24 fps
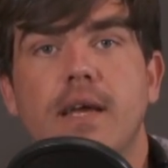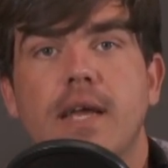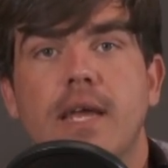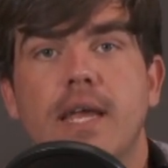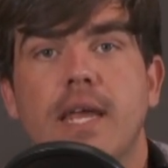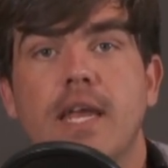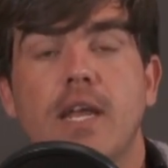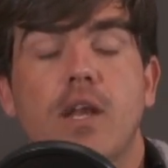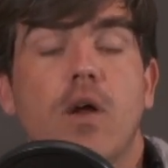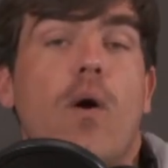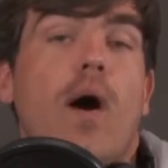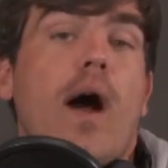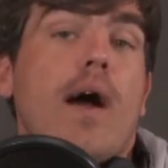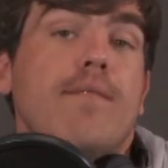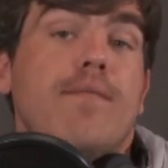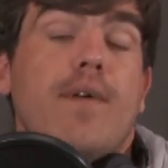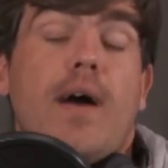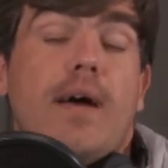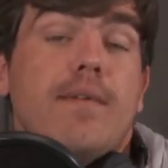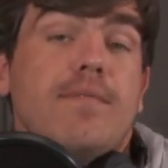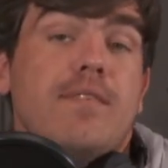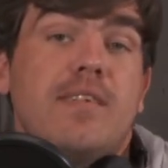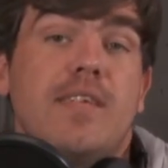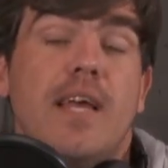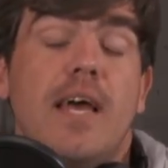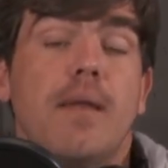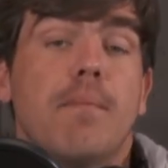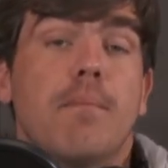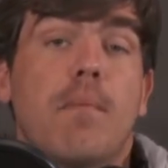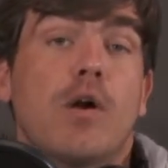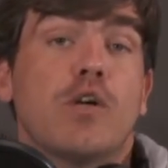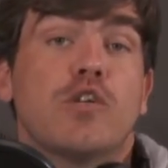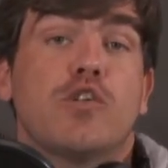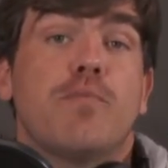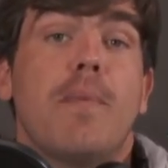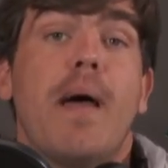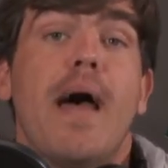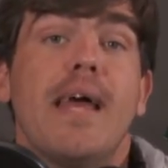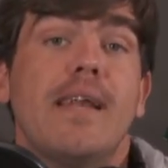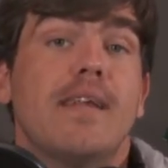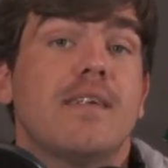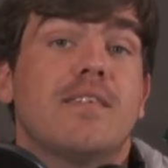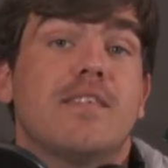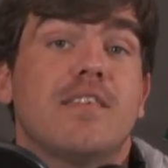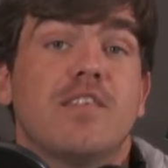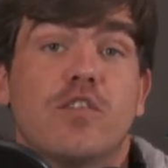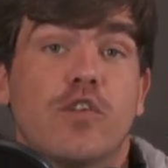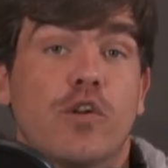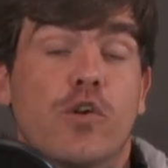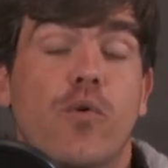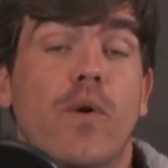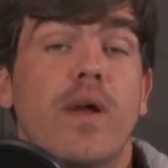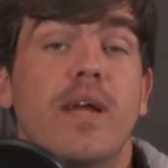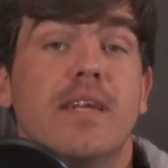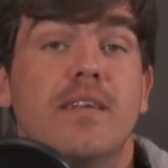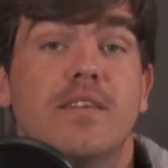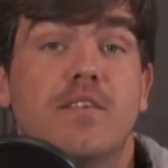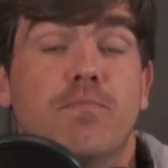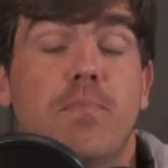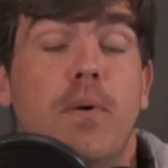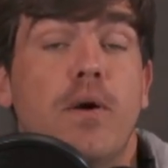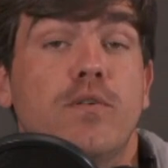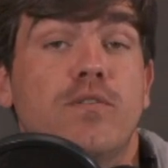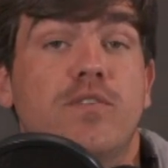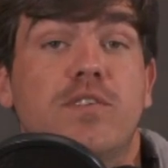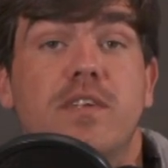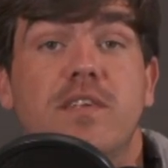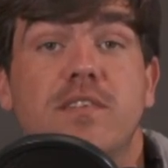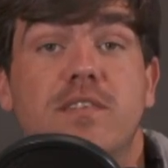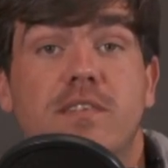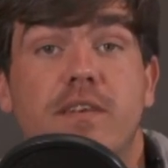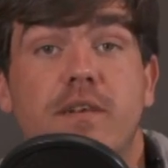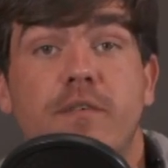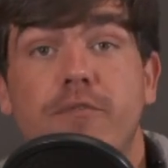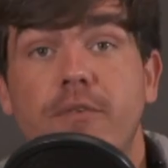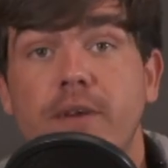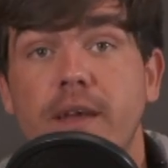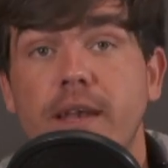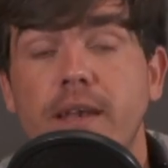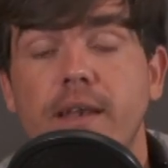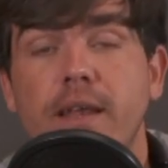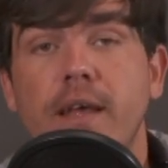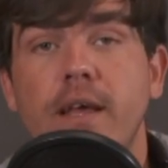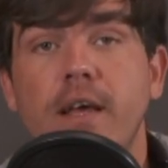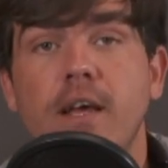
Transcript: You know, I've said March Madness is the greatest postseason event,